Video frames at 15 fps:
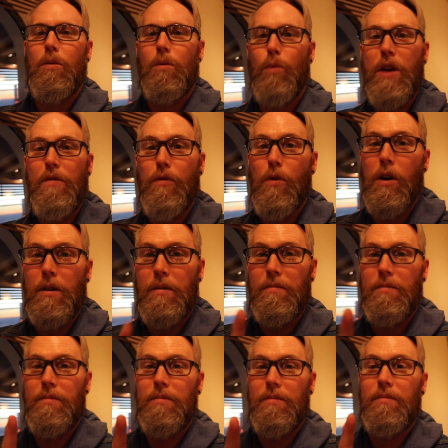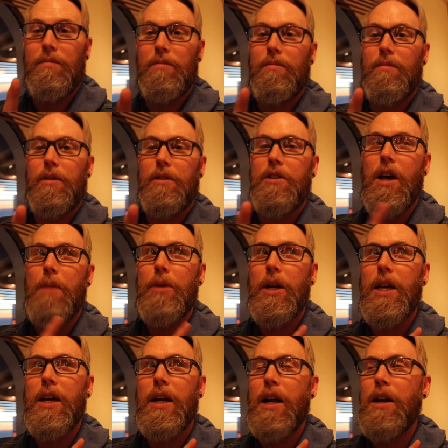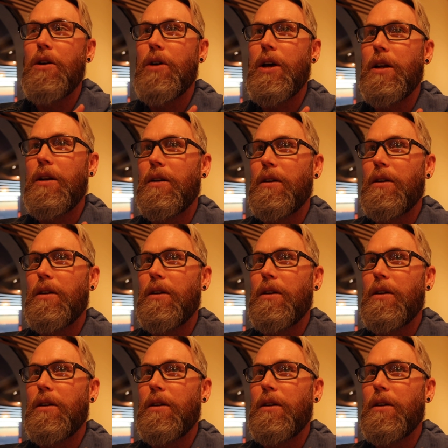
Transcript: Wait for it. It's coming again, I know it.